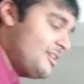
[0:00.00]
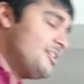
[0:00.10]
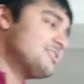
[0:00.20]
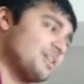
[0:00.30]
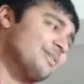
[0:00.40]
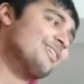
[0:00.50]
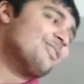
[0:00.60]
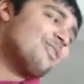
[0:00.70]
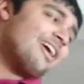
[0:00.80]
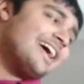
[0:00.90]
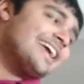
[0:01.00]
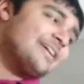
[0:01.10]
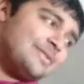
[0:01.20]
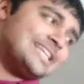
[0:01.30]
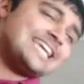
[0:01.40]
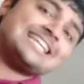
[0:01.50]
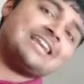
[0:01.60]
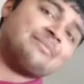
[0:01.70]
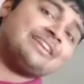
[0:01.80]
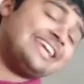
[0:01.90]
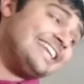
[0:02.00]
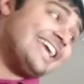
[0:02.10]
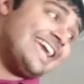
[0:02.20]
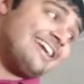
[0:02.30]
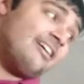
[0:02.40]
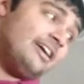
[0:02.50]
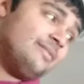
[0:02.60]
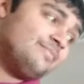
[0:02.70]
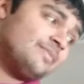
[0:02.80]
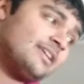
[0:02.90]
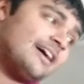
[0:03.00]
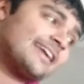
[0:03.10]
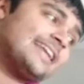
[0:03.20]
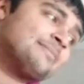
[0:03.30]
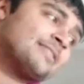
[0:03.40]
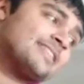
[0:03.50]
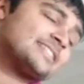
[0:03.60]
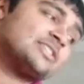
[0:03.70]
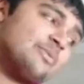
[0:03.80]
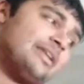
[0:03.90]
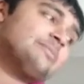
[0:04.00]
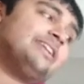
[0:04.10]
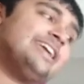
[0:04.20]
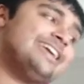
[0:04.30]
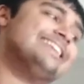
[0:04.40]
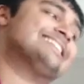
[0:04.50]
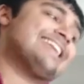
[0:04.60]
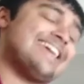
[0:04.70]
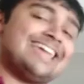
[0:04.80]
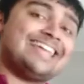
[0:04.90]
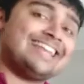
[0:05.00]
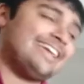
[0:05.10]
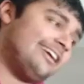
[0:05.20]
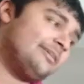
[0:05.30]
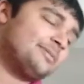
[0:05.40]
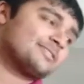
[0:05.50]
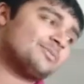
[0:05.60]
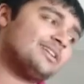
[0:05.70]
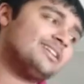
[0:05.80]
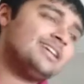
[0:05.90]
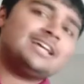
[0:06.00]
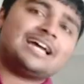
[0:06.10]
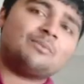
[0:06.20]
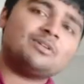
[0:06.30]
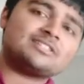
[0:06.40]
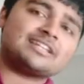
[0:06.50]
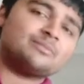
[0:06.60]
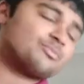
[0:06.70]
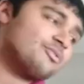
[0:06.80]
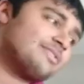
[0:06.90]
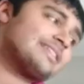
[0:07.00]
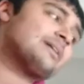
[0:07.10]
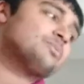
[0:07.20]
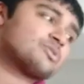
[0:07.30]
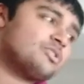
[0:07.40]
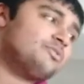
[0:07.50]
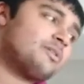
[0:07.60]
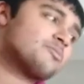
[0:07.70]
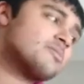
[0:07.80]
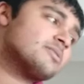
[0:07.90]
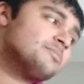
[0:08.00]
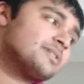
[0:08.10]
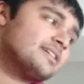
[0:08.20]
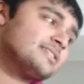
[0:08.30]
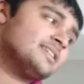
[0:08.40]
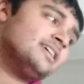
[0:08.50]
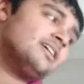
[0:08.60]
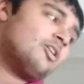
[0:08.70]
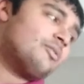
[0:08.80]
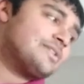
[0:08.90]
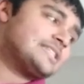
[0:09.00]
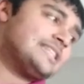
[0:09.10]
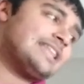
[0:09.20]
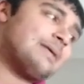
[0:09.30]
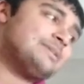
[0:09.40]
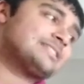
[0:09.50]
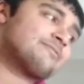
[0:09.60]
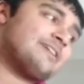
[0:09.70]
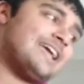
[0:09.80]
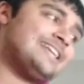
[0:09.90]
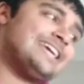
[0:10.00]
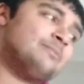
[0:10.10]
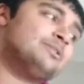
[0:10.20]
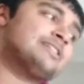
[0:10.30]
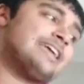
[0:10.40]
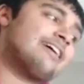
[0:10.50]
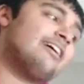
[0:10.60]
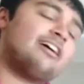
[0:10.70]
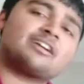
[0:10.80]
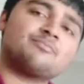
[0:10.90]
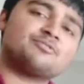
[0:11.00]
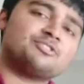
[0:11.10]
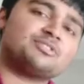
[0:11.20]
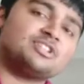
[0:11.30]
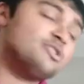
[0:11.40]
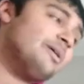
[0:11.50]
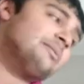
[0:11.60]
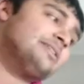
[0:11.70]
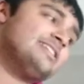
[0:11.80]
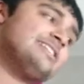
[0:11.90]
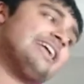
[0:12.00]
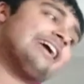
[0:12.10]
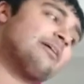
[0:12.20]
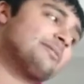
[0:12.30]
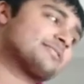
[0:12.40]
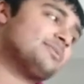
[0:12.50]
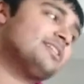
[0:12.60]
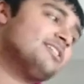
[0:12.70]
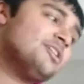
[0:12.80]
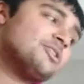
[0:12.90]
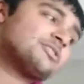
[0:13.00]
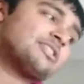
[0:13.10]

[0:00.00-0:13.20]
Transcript: So, if we take an element in AI, I claim that this new element here is in AI plus 1, and once I can prove that, that will solve our problem, because obviously then that means that for any element in AI, I can produce a new element in AI plus 1, so